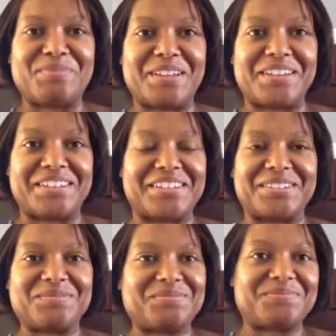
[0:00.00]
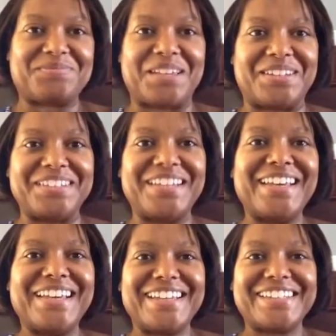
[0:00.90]
like
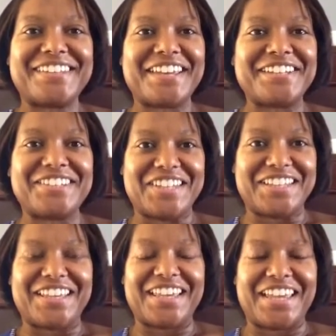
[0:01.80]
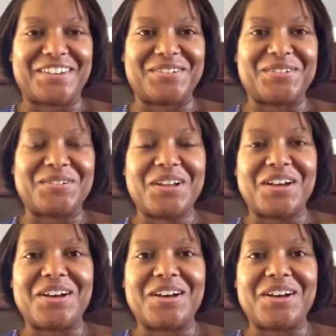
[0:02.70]
changing the angle.